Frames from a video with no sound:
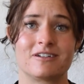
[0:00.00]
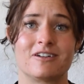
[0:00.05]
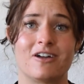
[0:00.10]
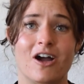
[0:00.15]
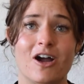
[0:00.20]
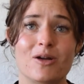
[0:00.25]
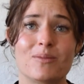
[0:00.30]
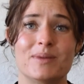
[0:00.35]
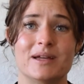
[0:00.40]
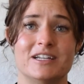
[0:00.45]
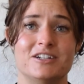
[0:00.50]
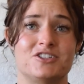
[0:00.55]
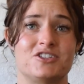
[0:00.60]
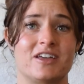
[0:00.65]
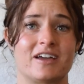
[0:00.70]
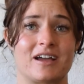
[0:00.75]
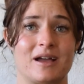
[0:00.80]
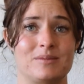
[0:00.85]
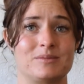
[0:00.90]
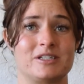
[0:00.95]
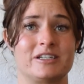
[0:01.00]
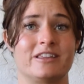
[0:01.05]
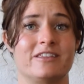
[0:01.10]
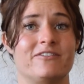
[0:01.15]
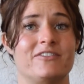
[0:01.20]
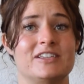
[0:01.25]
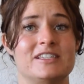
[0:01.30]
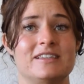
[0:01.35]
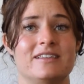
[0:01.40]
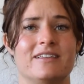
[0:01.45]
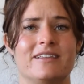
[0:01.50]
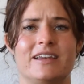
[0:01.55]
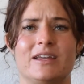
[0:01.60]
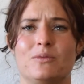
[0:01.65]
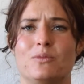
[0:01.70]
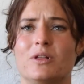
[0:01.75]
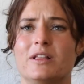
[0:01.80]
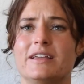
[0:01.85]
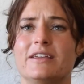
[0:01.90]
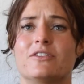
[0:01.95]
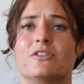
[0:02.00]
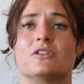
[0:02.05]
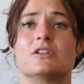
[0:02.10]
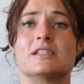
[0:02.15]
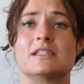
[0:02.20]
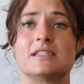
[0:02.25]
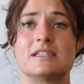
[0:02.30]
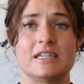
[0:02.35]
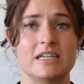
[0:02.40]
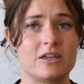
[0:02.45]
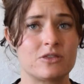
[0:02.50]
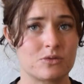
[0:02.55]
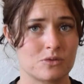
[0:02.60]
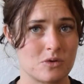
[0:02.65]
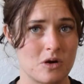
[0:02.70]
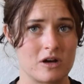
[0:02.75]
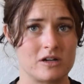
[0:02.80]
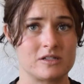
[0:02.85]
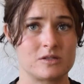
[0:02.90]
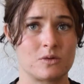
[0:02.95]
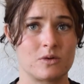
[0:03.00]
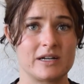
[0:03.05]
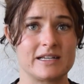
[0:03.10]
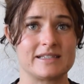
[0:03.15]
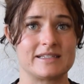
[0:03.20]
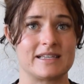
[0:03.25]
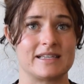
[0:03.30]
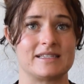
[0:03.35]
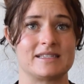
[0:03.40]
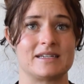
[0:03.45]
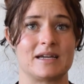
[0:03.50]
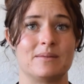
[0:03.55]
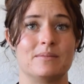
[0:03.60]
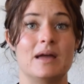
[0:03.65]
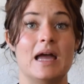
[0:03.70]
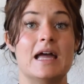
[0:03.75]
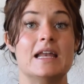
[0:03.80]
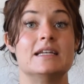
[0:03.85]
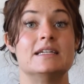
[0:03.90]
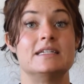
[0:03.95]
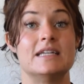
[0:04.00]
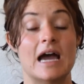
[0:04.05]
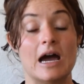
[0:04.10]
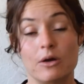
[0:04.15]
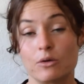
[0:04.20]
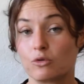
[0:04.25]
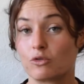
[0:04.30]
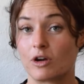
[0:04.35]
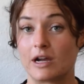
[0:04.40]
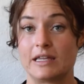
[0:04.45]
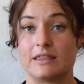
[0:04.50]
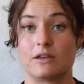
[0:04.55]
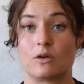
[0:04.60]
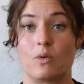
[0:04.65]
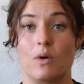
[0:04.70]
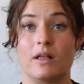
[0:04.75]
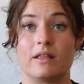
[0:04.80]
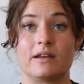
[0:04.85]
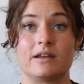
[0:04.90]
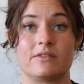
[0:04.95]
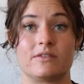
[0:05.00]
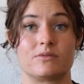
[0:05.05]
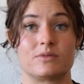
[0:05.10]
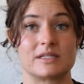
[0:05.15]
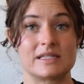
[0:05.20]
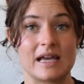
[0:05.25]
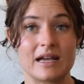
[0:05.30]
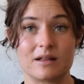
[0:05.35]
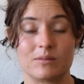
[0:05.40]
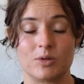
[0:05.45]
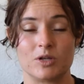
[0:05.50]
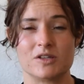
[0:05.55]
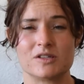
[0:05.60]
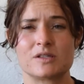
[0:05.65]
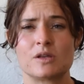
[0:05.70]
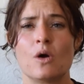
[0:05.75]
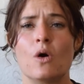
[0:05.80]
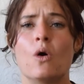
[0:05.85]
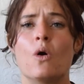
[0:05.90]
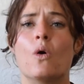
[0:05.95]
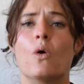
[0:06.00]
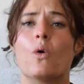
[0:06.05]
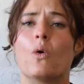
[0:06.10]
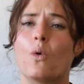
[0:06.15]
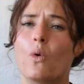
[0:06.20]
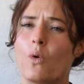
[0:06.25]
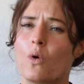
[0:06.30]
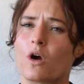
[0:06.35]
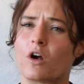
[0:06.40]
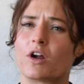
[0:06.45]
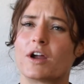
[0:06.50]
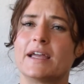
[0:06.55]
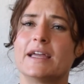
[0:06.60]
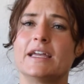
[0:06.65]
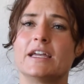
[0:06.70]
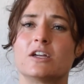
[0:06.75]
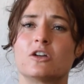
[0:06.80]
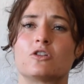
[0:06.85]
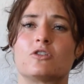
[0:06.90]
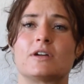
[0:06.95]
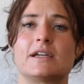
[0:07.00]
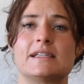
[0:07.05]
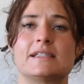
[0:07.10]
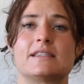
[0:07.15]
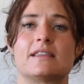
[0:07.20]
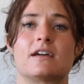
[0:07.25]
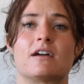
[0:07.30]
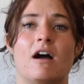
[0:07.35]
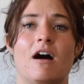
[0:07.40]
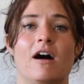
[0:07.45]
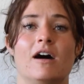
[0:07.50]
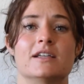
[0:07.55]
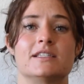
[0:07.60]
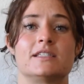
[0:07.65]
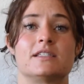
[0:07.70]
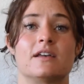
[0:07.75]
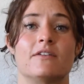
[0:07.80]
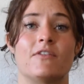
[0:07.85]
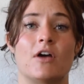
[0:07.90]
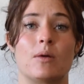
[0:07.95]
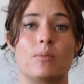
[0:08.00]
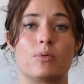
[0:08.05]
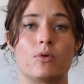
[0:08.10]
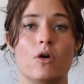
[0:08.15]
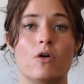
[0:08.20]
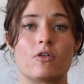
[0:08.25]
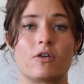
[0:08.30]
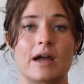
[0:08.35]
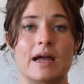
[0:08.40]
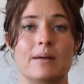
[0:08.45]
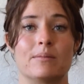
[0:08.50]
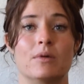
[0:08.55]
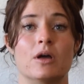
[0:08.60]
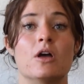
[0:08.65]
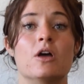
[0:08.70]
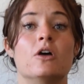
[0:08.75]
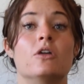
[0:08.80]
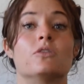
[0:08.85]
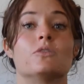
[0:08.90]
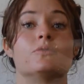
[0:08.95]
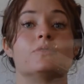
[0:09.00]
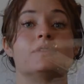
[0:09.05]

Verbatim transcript: garbage that comes to the facility will either sneak through our sorting system and downgrade the quality of the recyclables, or increase the costs of our program through